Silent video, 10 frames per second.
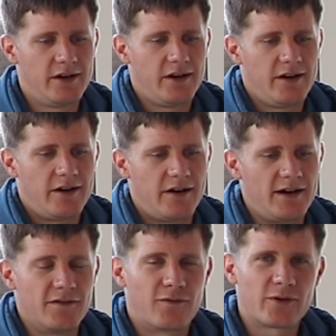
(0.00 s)
Yeah. All
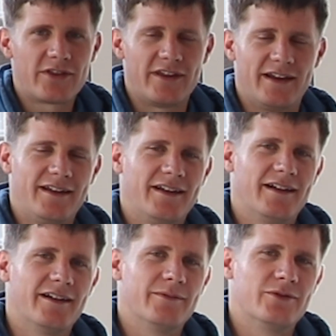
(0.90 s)
right. The fourth thing,
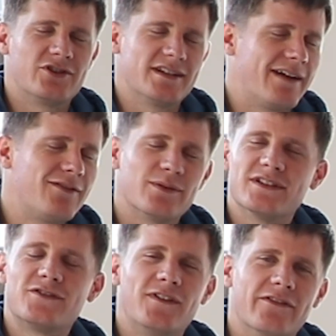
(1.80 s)
um, which is
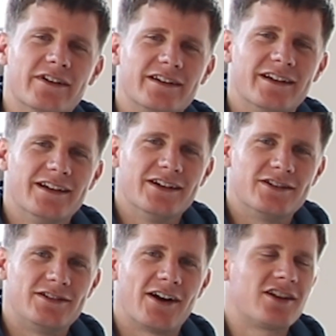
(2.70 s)
everyone's favorite,
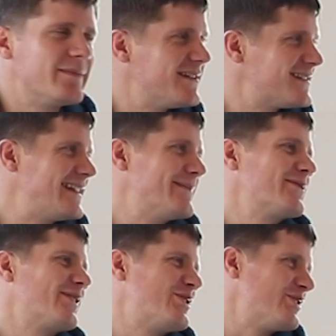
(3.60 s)
Documents and
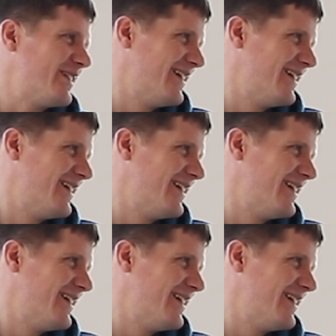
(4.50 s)
immigration.